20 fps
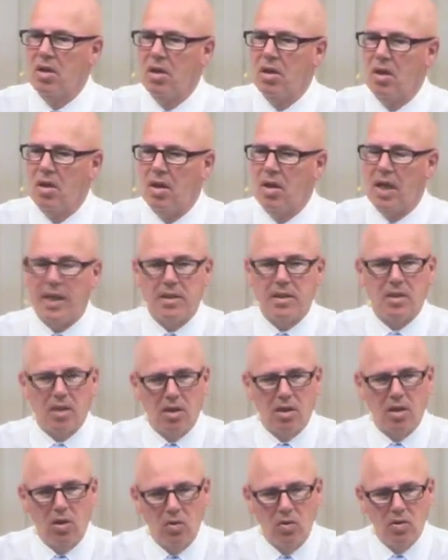like the
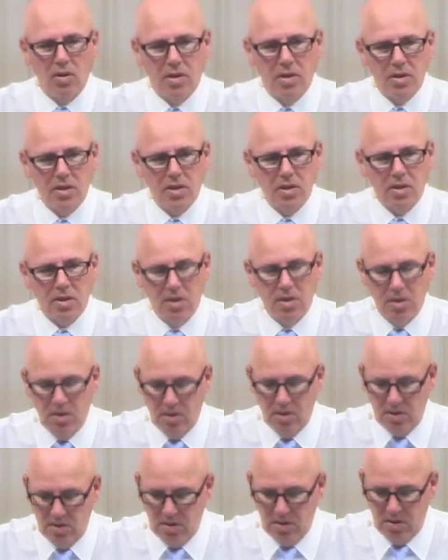locust.
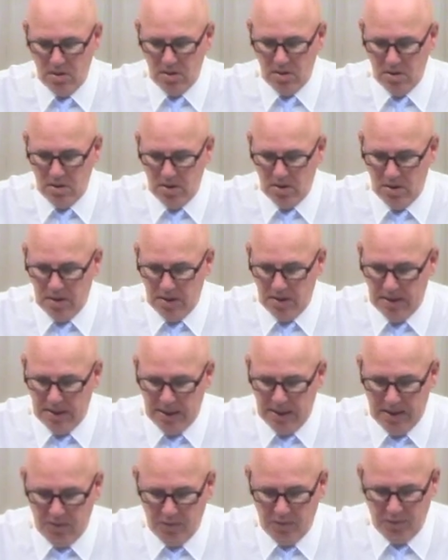
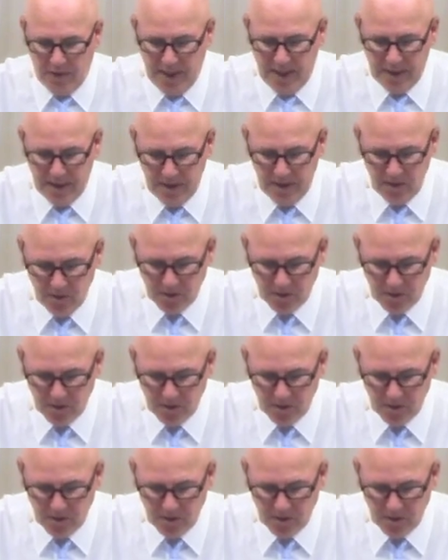And finally, you'll